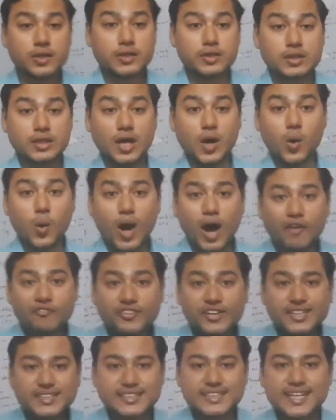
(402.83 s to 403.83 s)
Now
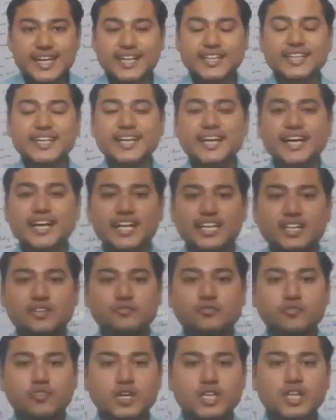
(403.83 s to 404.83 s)
after selecting any
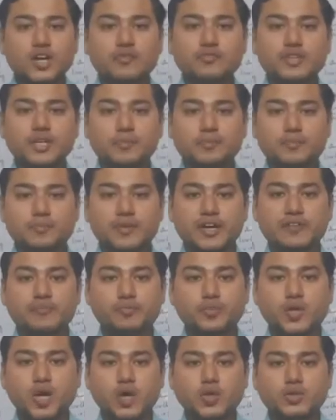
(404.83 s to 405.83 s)
one of the web
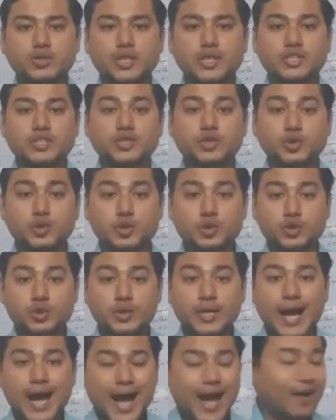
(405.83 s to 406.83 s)
browser, you
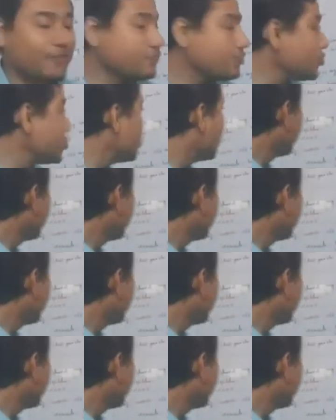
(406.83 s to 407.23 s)
should have to